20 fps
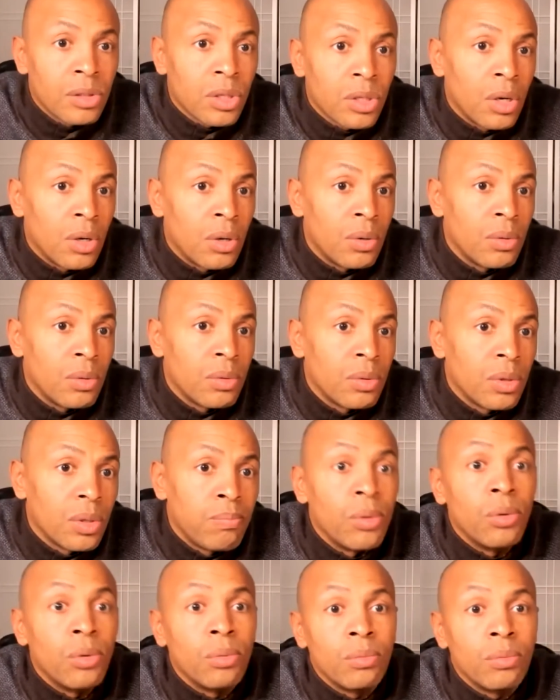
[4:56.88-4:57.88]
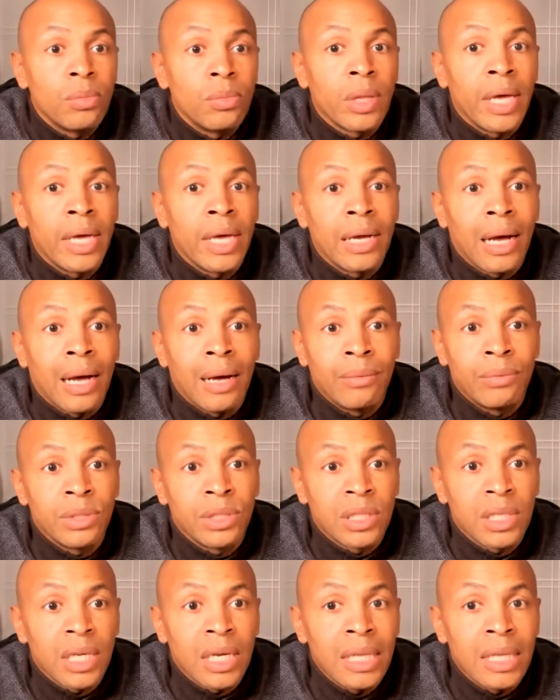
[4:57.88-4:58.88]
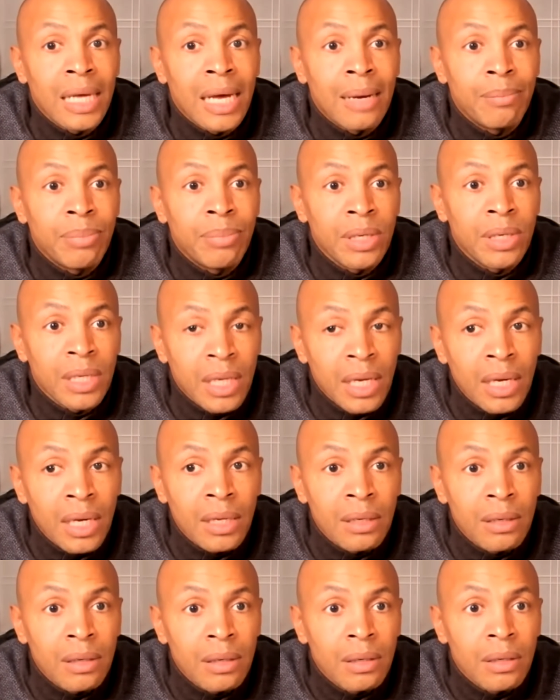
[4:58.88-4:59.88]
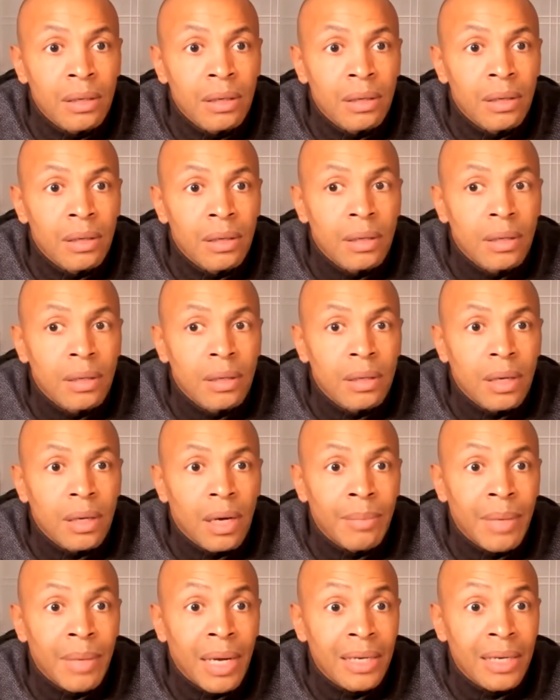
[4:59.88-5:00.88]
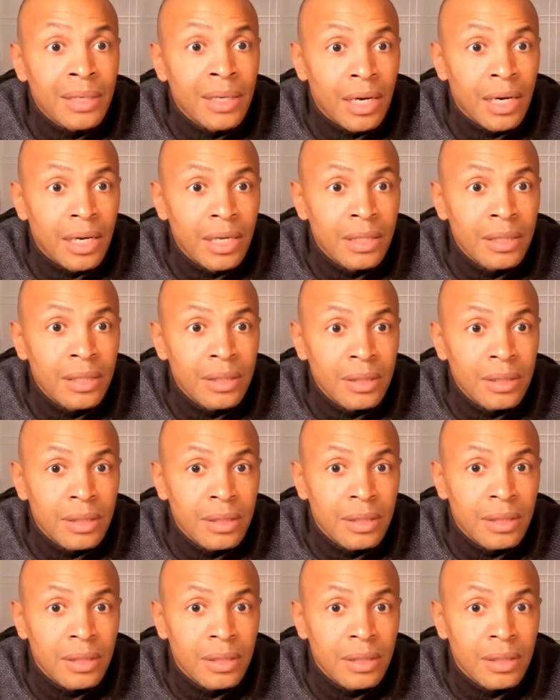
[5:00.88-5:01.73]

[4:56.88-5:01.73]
So boom, I would say that, but again, I'm not done.